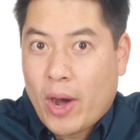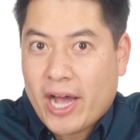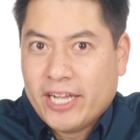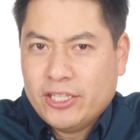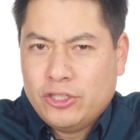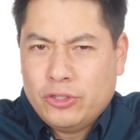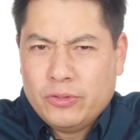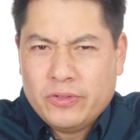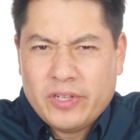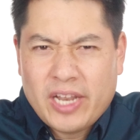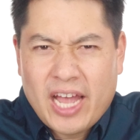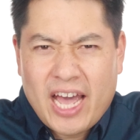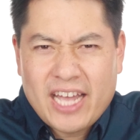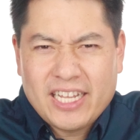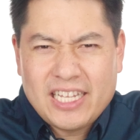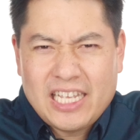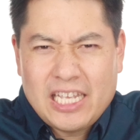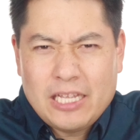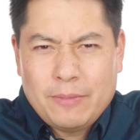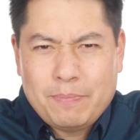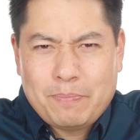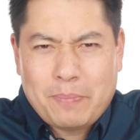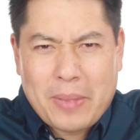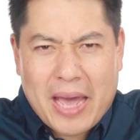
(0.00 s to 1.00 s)
I do not
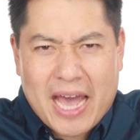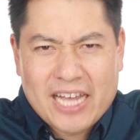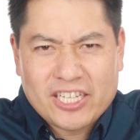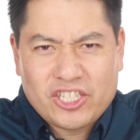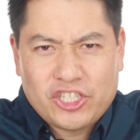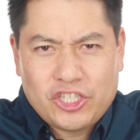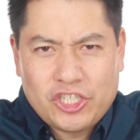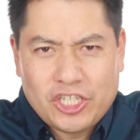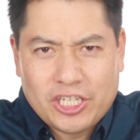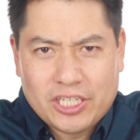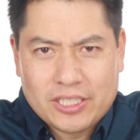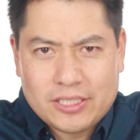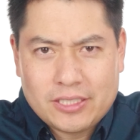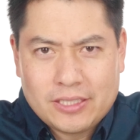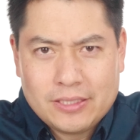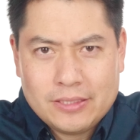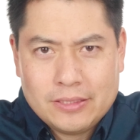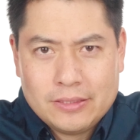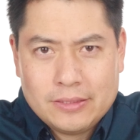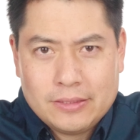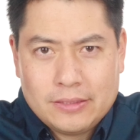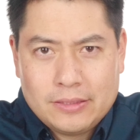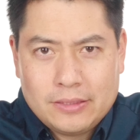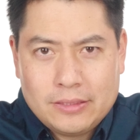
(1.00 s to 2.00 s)
eat bat shit.
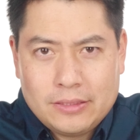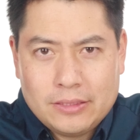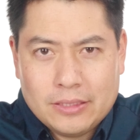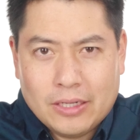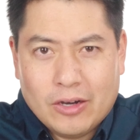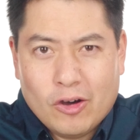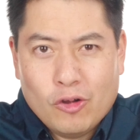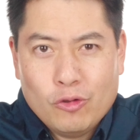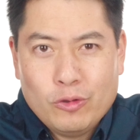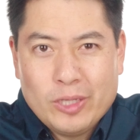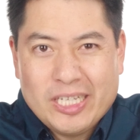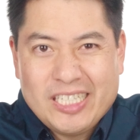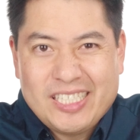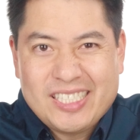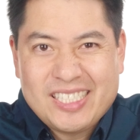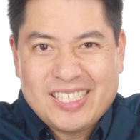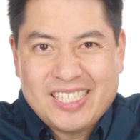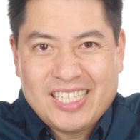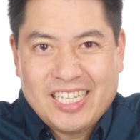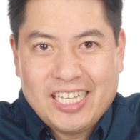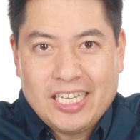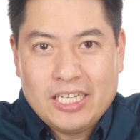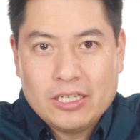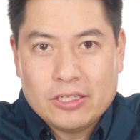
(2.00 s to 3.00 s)
Only
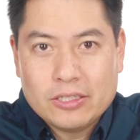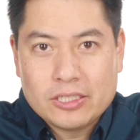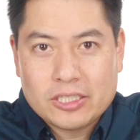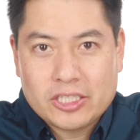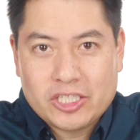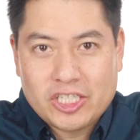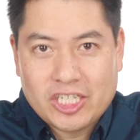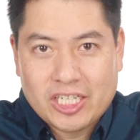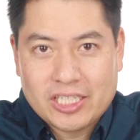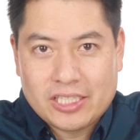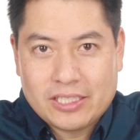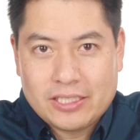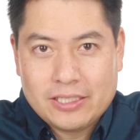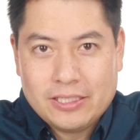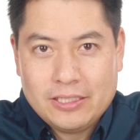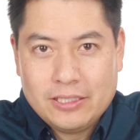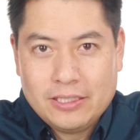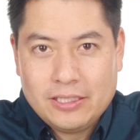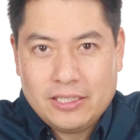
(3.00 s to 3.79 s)
seagull shit.